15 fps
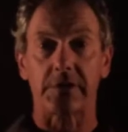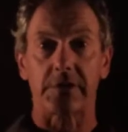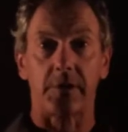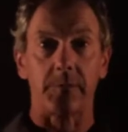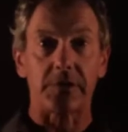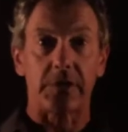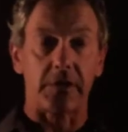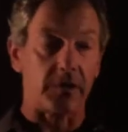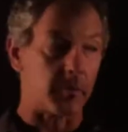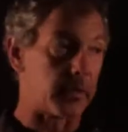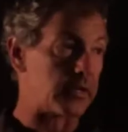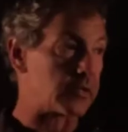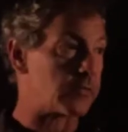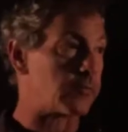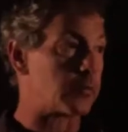times 10 to the
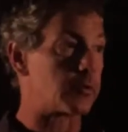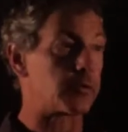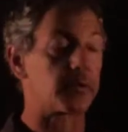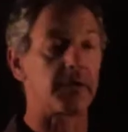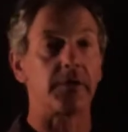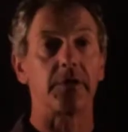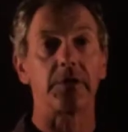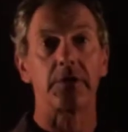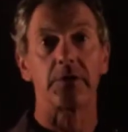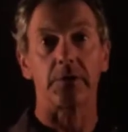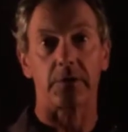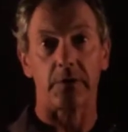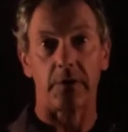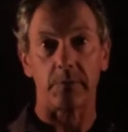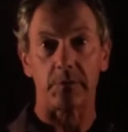minus fourth
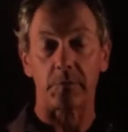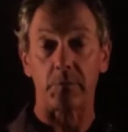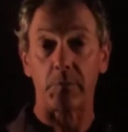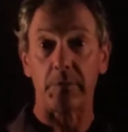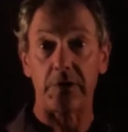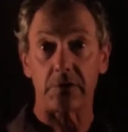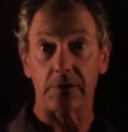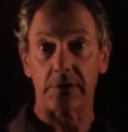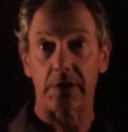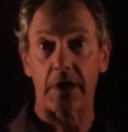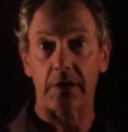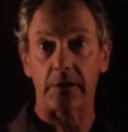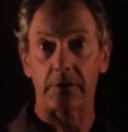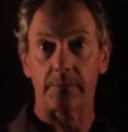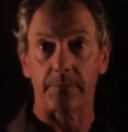kilograms per meter
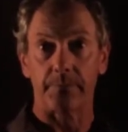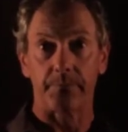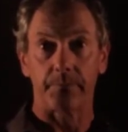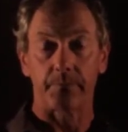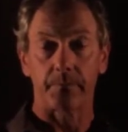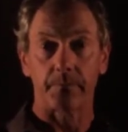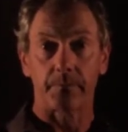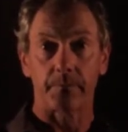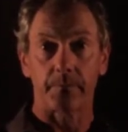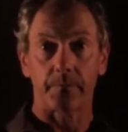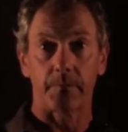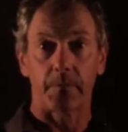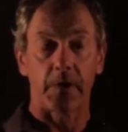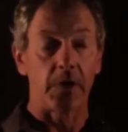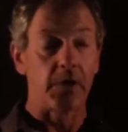second.
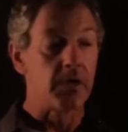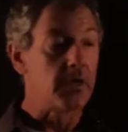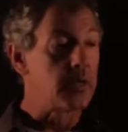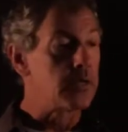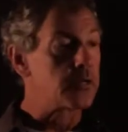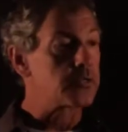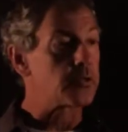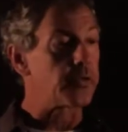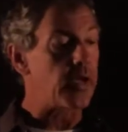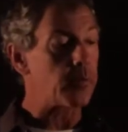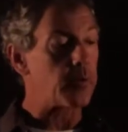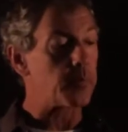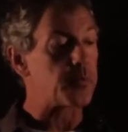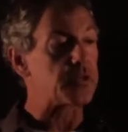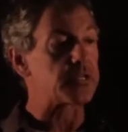So that
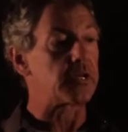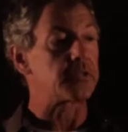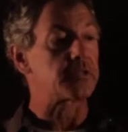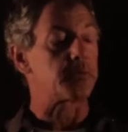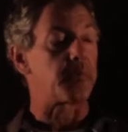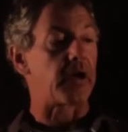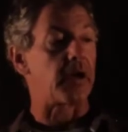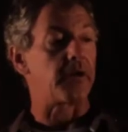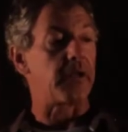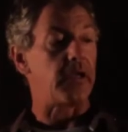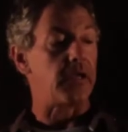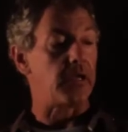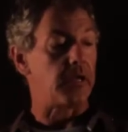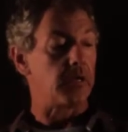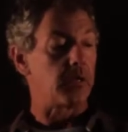represents about
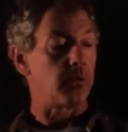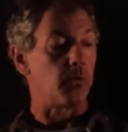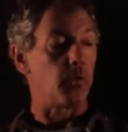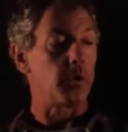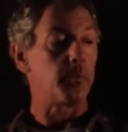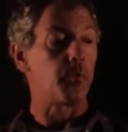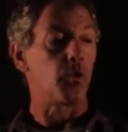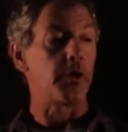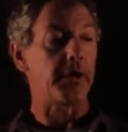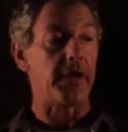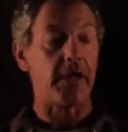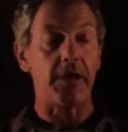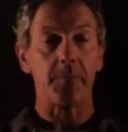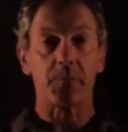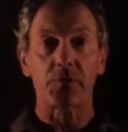a
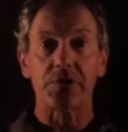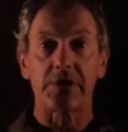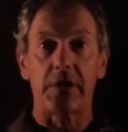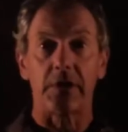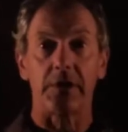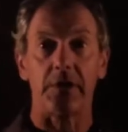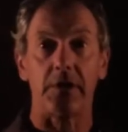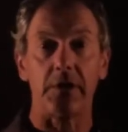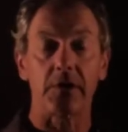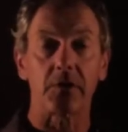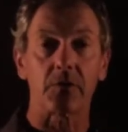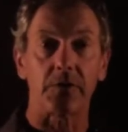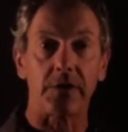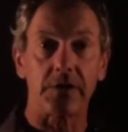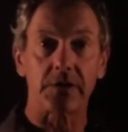1.8%
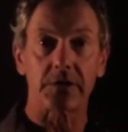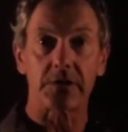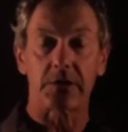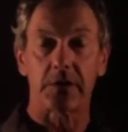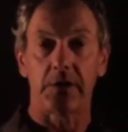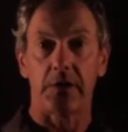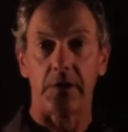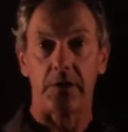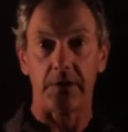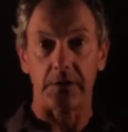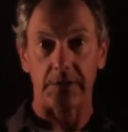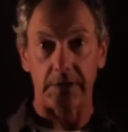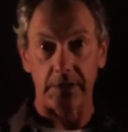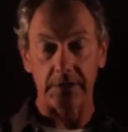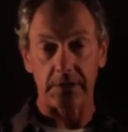increase in
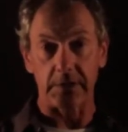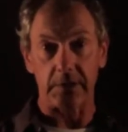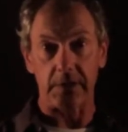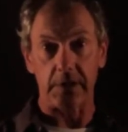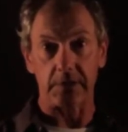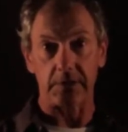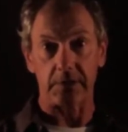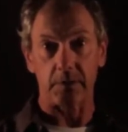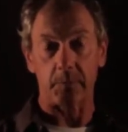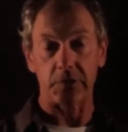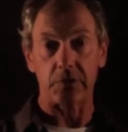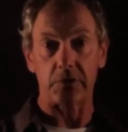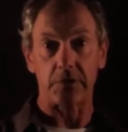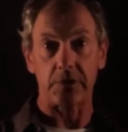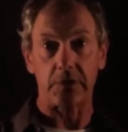density as the
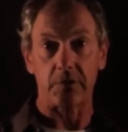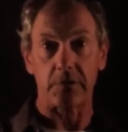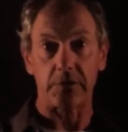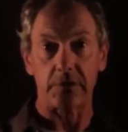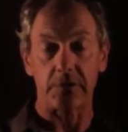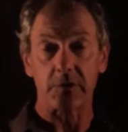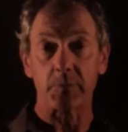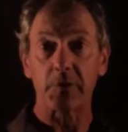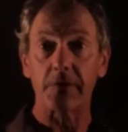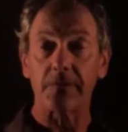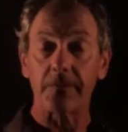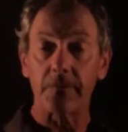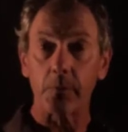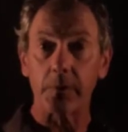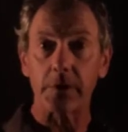temperature decreases, but a
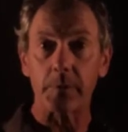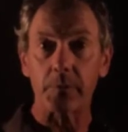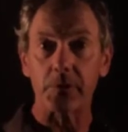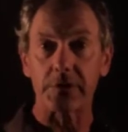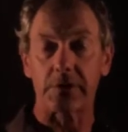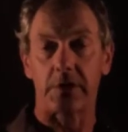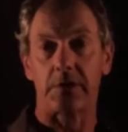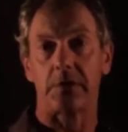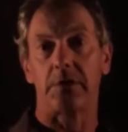40%